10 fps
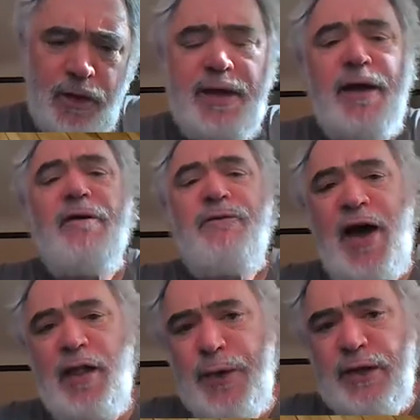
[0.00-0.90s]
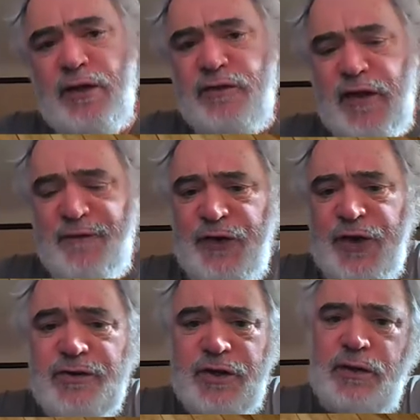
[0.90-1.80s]
Yeah, following this
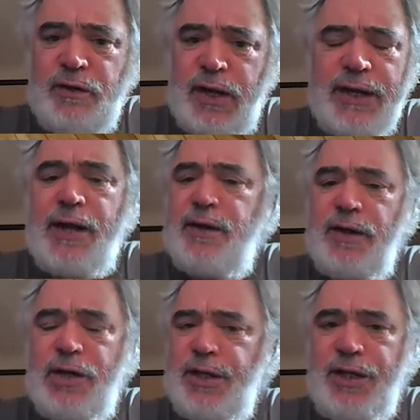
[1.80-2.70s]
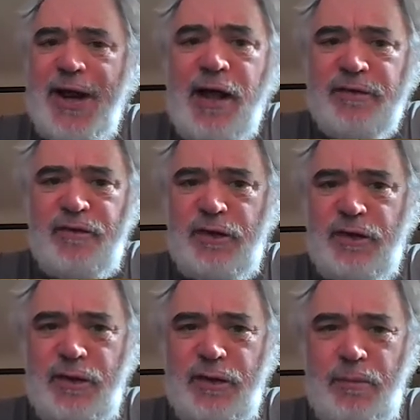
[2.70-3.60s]
definition, again, the analysis
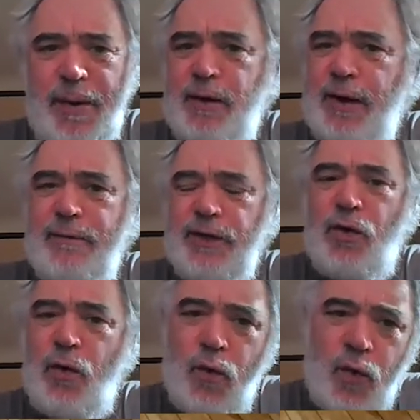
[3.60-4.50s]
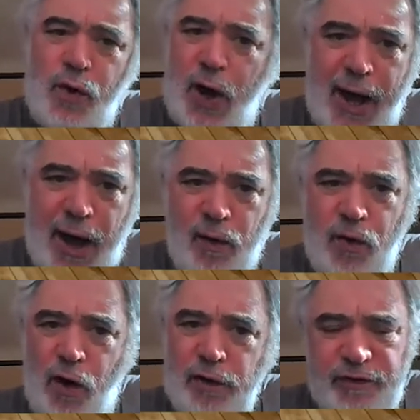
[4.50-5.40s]
about you know how
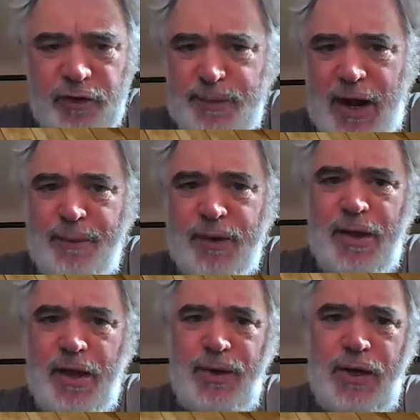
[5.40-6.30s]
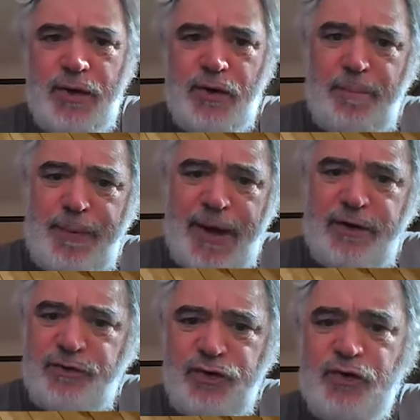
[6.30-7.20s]
costly a monopoly may be or how
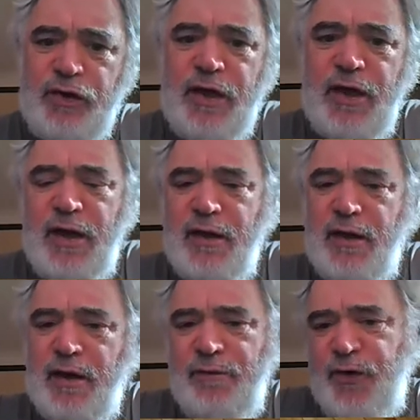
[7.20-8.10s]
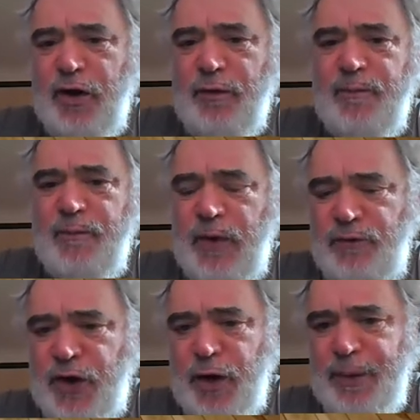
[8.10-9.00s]
bad it is usually it very
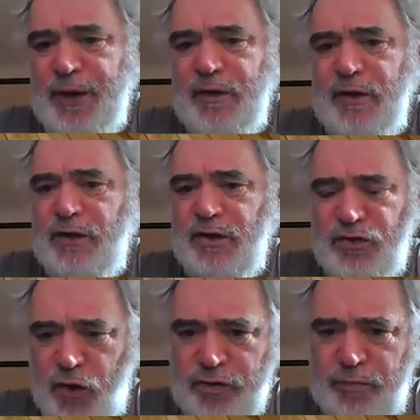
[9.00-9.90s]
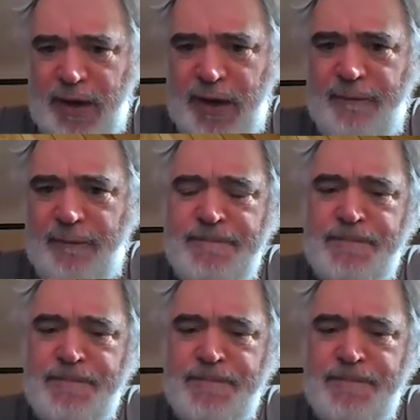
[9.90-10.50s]
invariably it just talks about